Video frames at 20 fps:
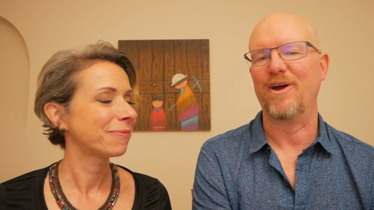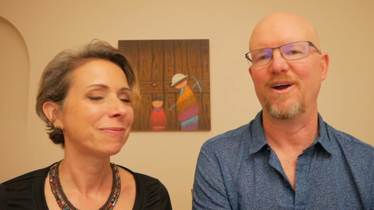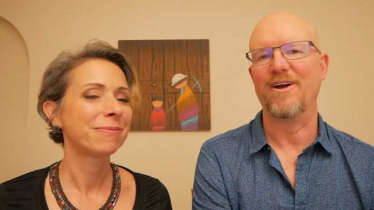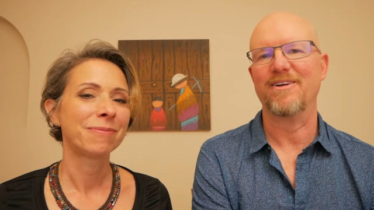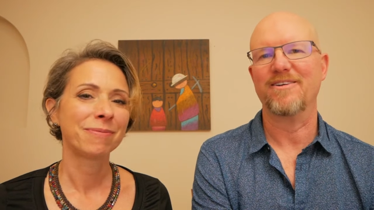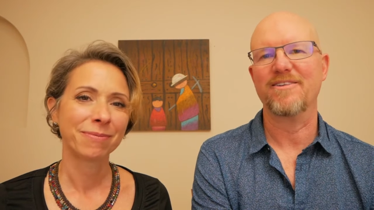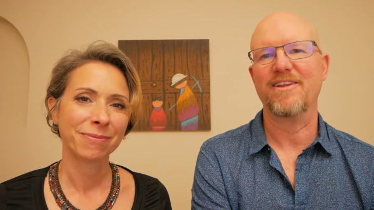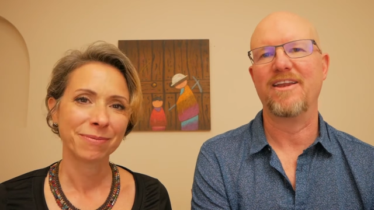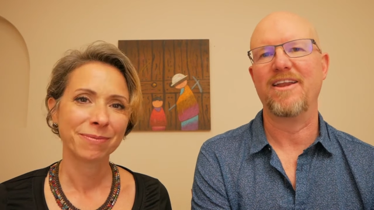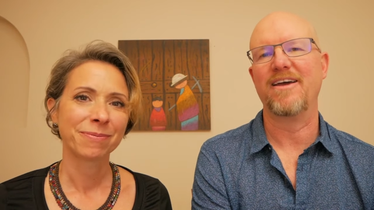
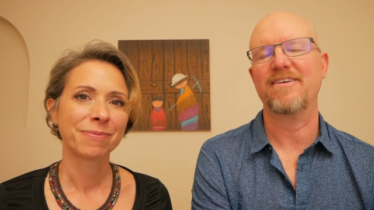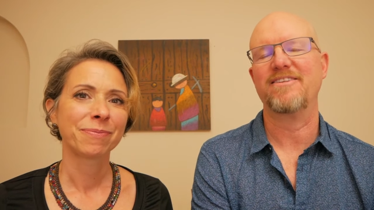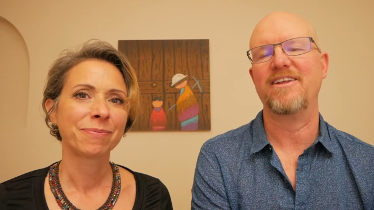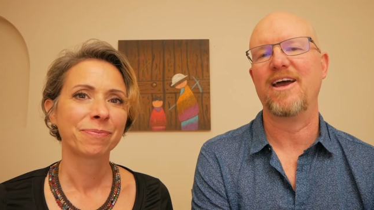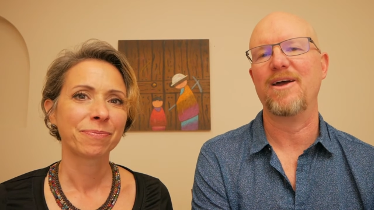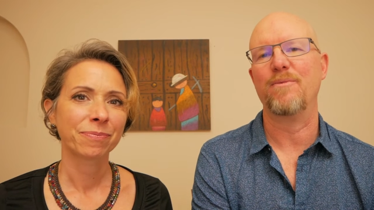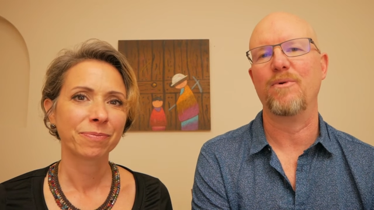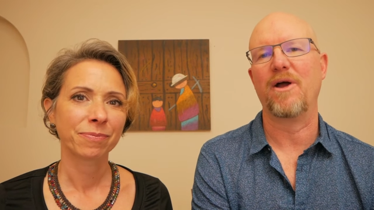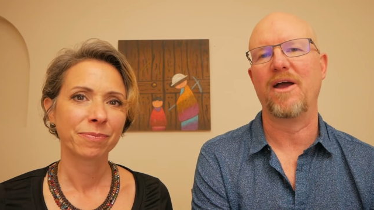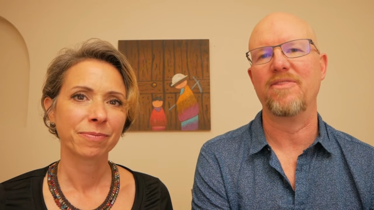Speaker 1: are. The next
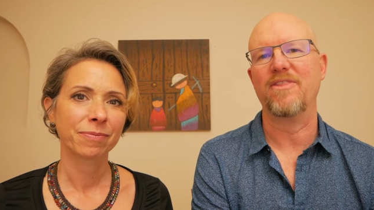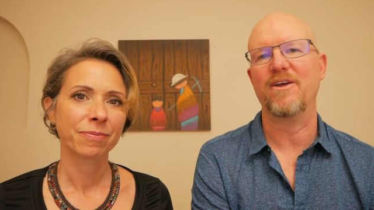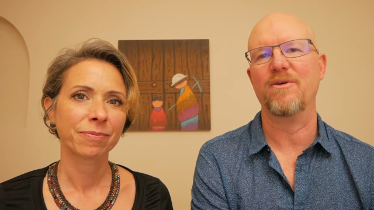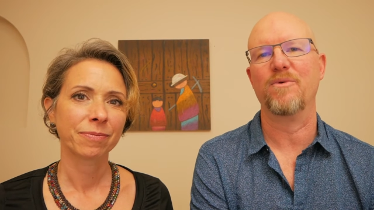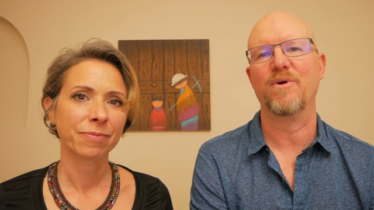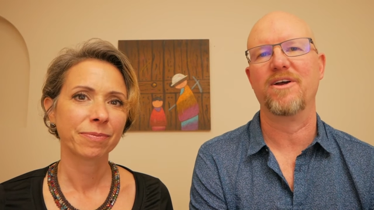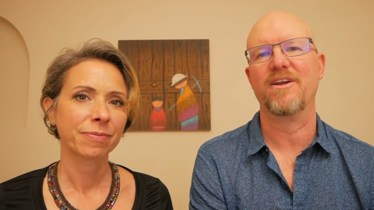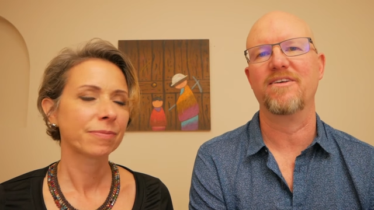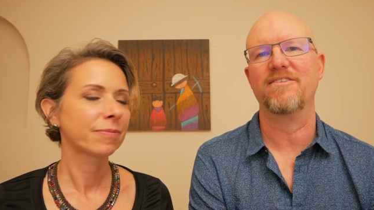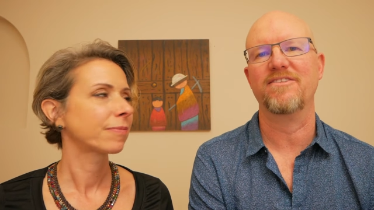time, we're I
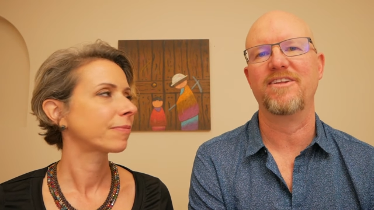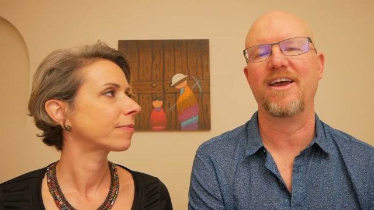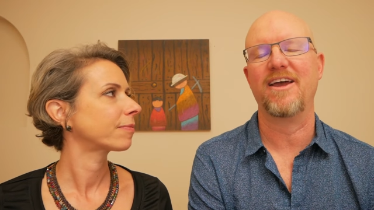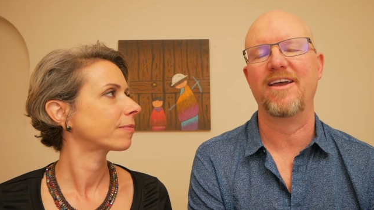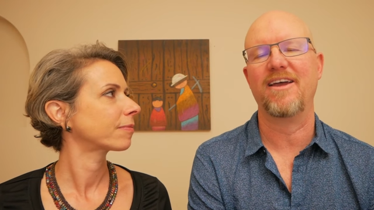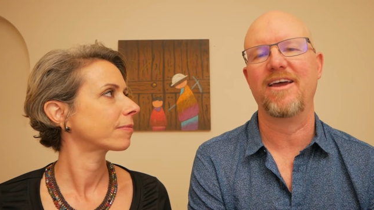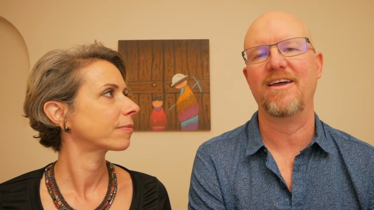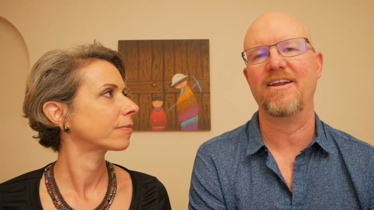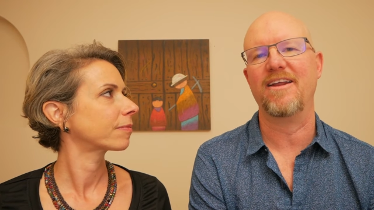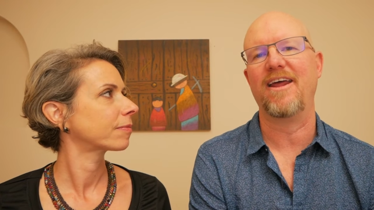think we're going to
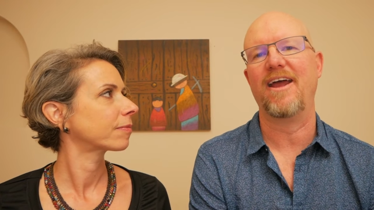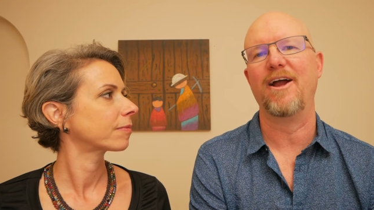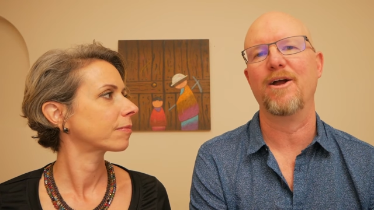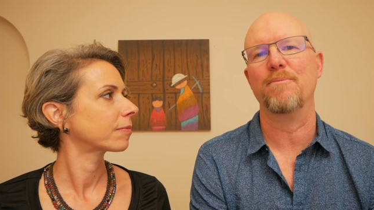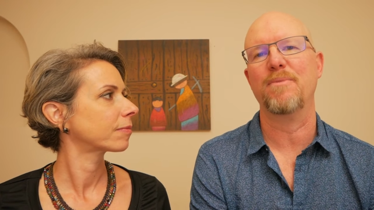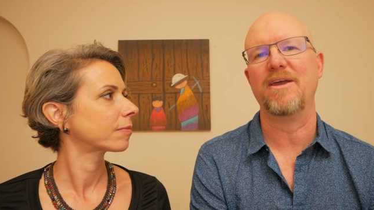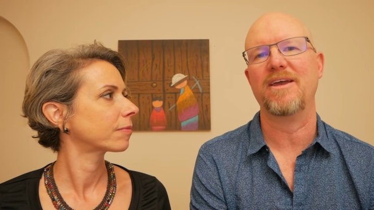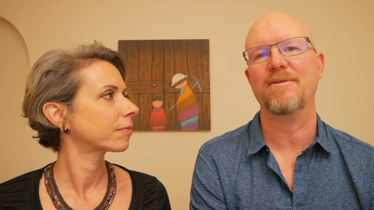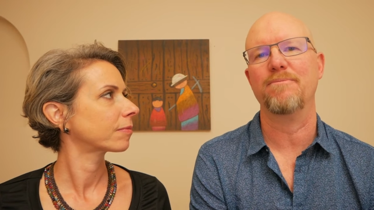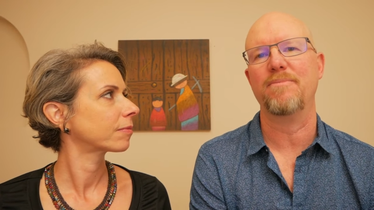stay in an
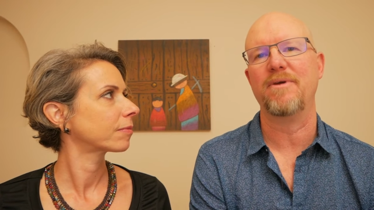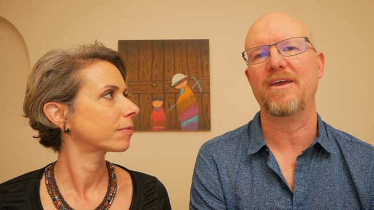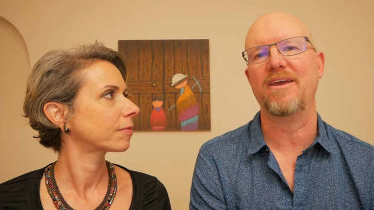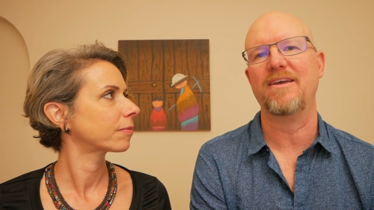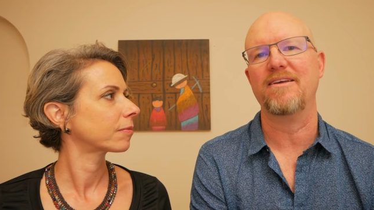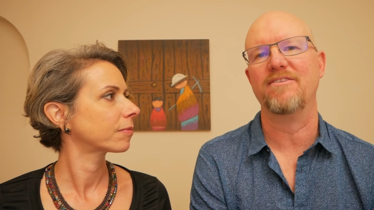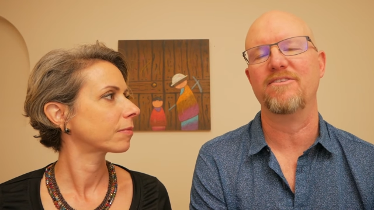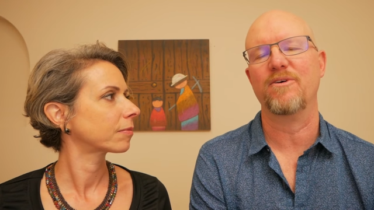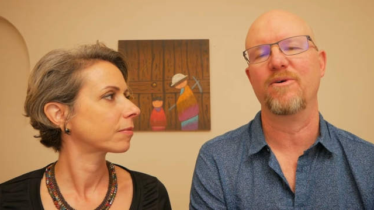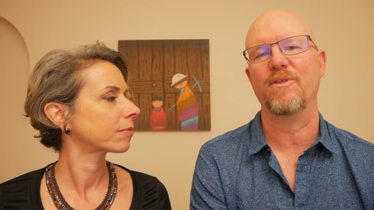
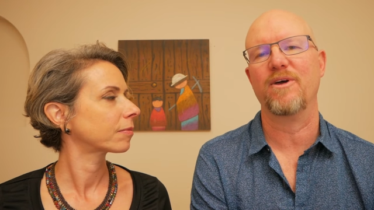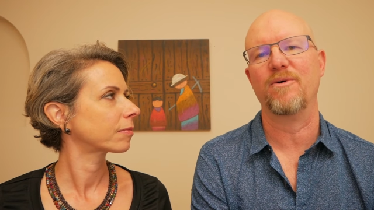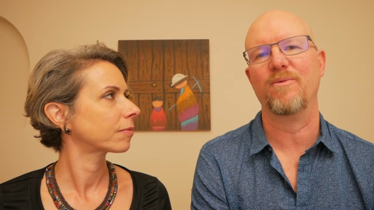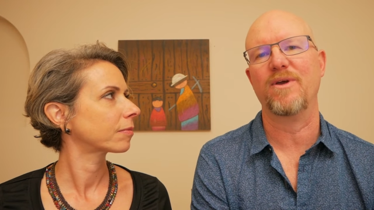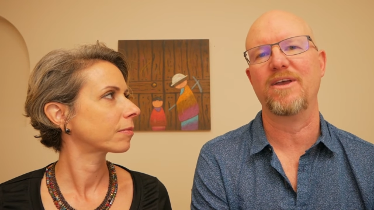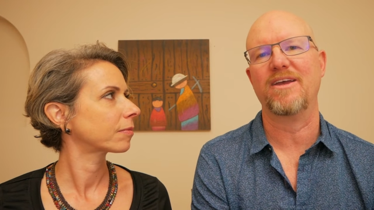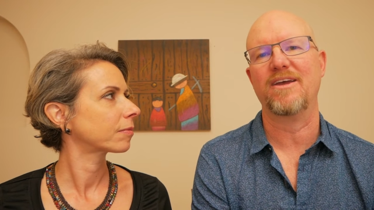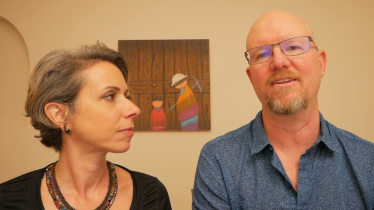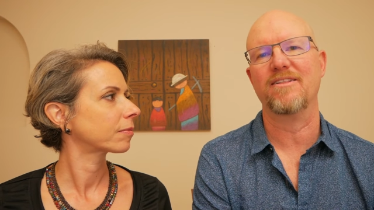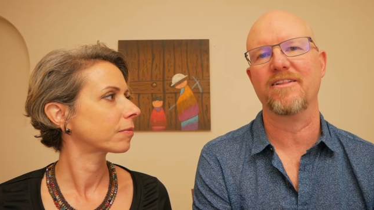Airbnb so that
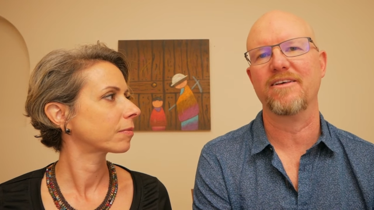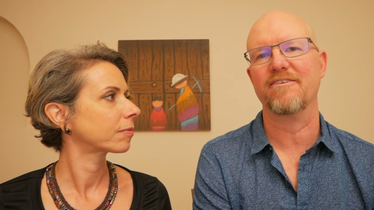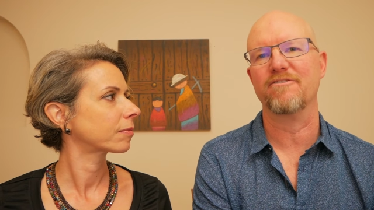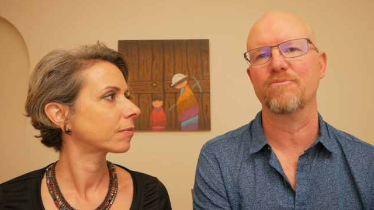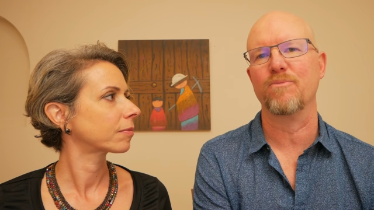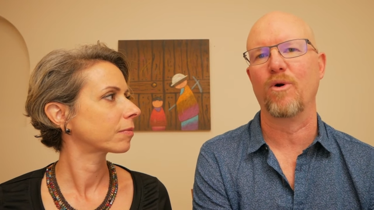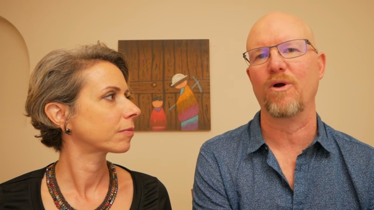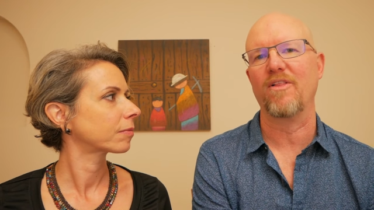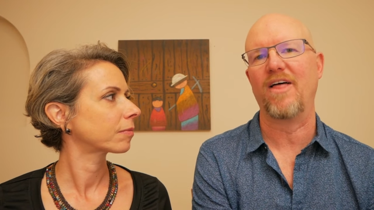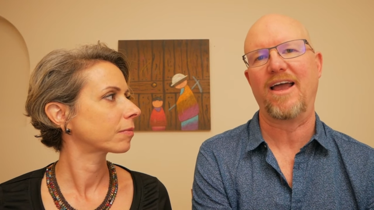we can
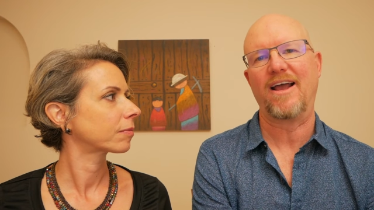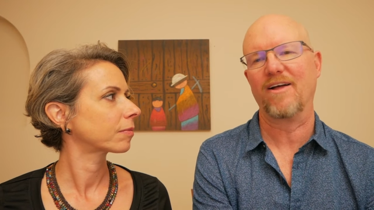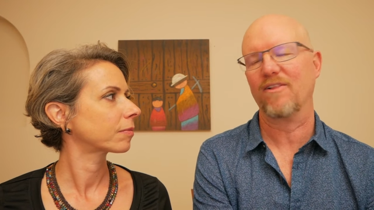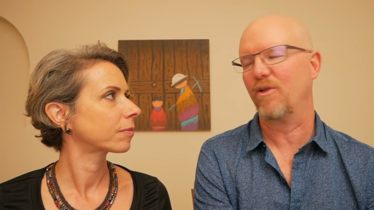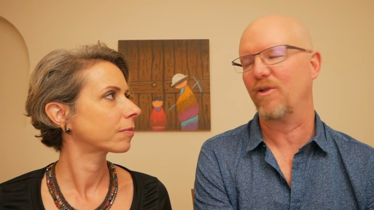live more like a